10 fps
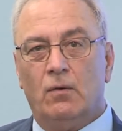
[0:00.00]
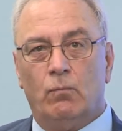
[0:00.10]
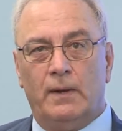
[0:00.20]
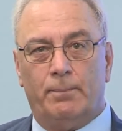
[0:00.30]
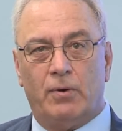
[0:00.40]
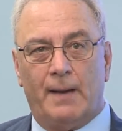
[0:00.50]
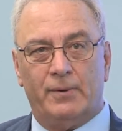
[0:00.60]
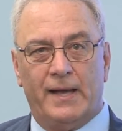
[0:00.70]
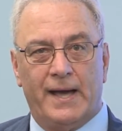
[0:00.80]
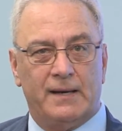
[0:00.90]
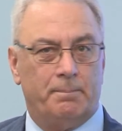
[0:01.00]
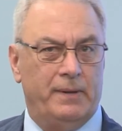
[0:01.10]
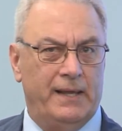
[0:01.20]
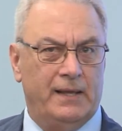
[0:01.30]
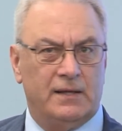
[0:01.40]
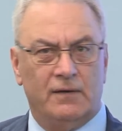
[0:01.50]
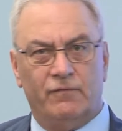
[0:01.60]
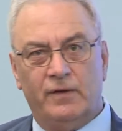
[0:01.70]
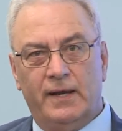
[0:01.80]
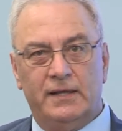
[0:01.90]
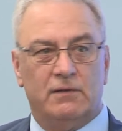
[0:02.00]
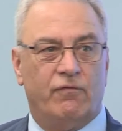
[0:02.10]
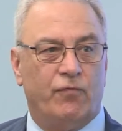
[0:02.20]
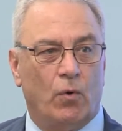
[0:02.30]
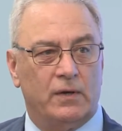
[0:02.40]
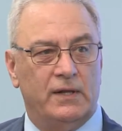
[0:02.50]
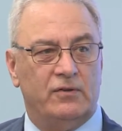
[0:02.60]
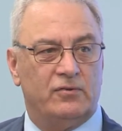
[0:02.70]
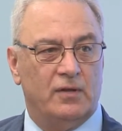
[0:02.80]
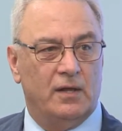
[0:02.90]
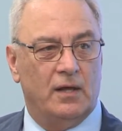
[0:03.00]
We probably had a peak of in the 40s,